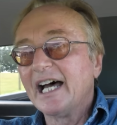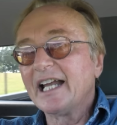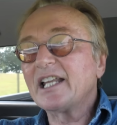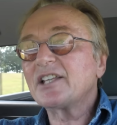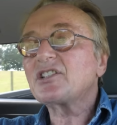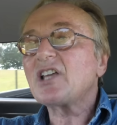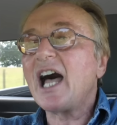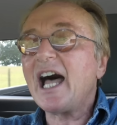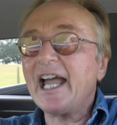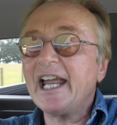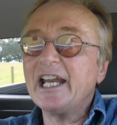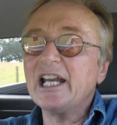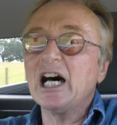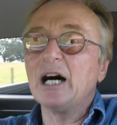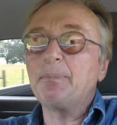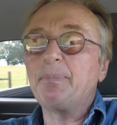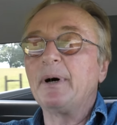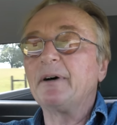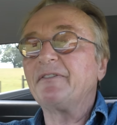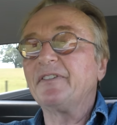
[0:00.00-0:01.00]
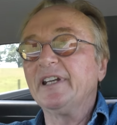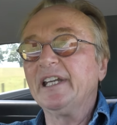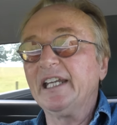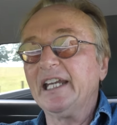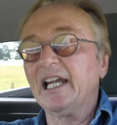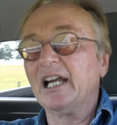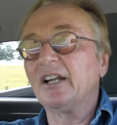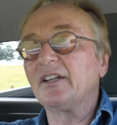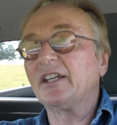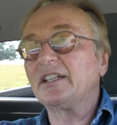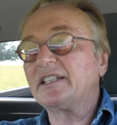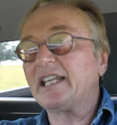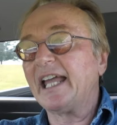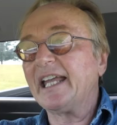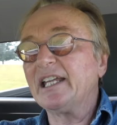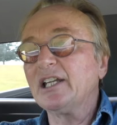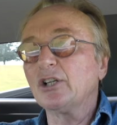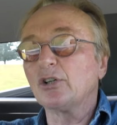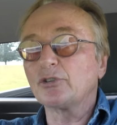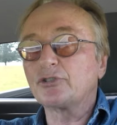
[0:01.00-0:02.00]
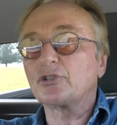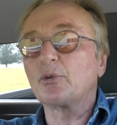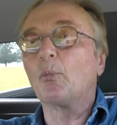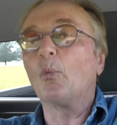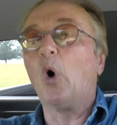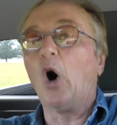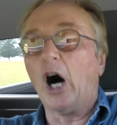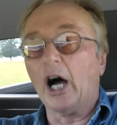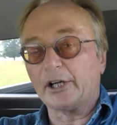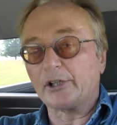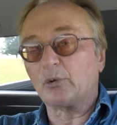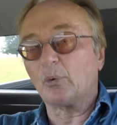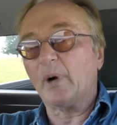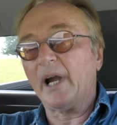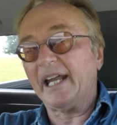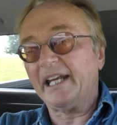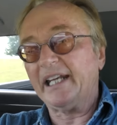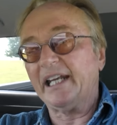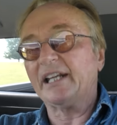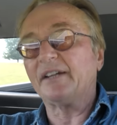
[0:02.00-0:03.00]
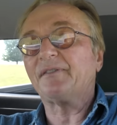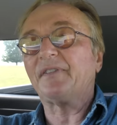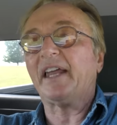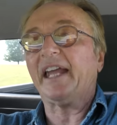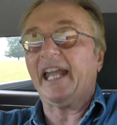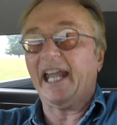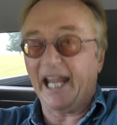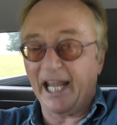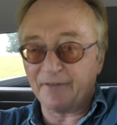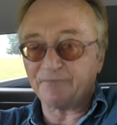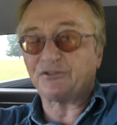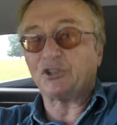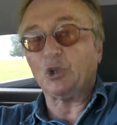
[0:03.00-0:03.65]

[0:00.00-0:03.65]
and it's high enough up in the air that they can do some water waiting if they have